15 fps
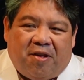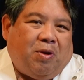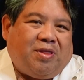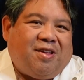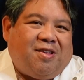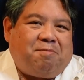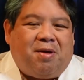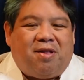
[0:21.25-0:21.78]
What
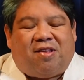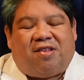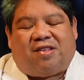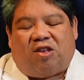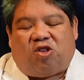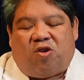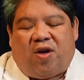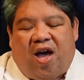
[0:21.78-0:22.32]
this means is
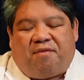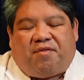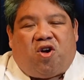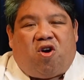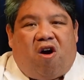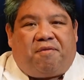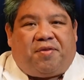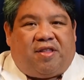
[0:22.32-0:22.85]
that you have a
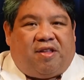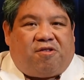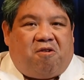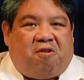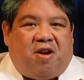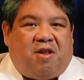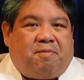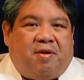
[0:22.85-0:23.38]
coffee that's
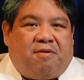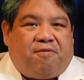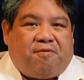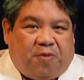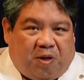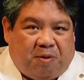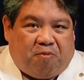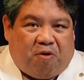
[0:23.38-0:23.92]
already been
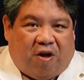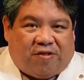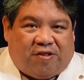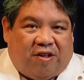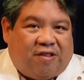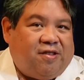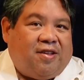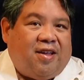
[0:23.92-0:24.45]
fully
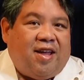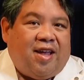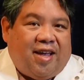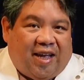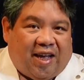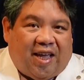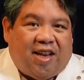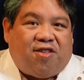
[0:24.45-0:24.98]
processed,
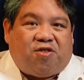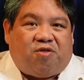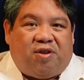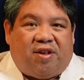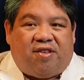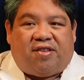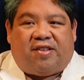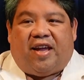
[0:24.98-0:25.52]
in its
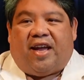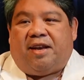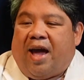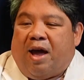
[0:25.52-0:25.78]
green state.